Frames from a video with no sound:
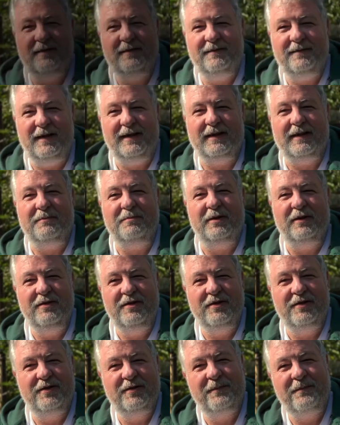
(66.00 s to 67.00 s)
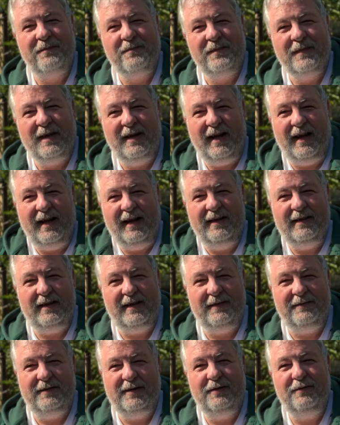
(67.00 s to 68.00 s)
a friendly bunch, and
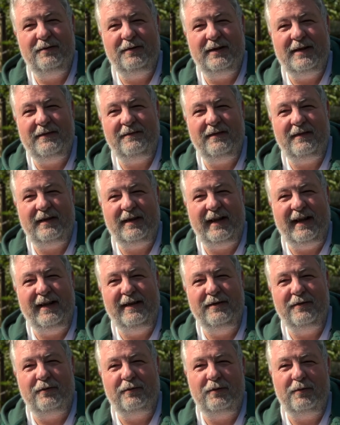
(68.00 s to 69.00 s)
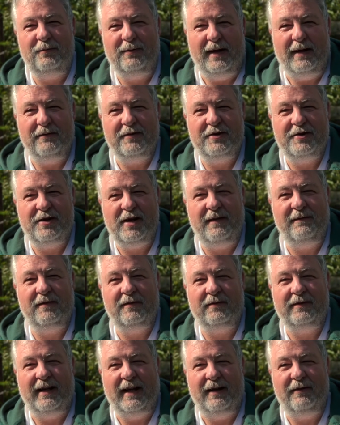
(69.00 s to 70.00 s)
if you live in or around the
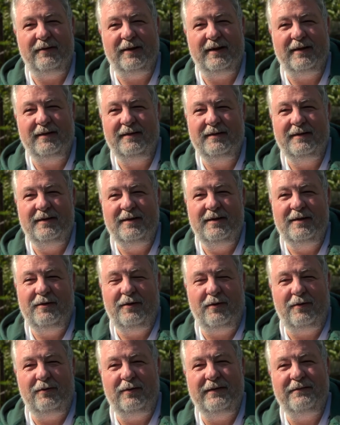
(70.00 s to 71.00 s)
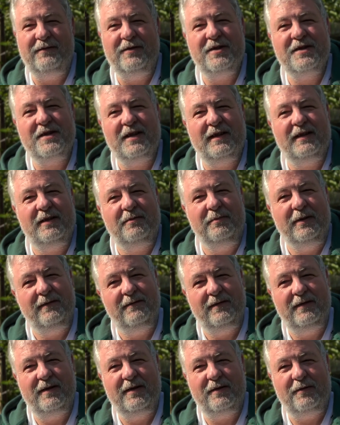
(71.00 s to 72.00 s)
Sheffield area or even just a little bit
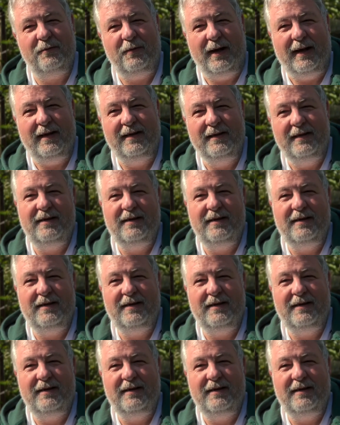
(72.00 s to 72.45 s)
further away,